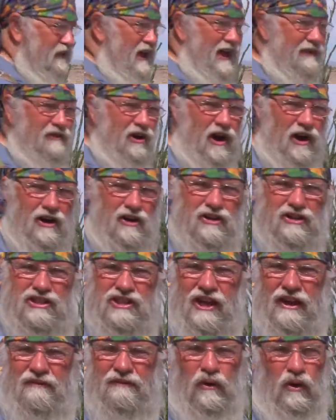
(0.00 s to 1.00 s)
if you have
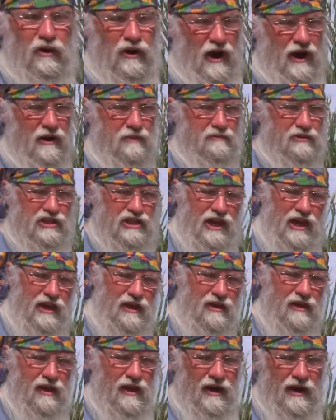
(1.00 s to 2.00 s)
110 volt items?
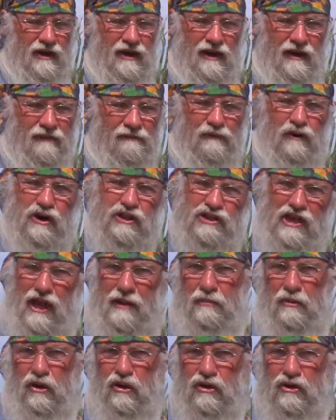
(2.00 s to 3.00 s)
Say, now for
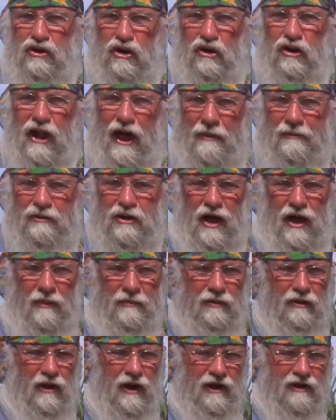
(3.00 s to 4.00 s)
example, your
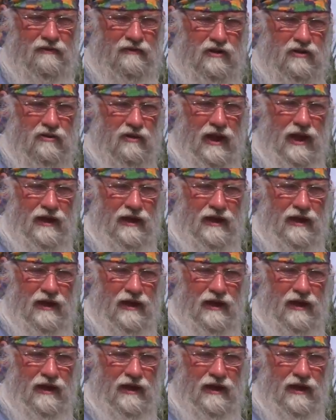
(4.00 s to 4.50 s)
laptop. A lot of you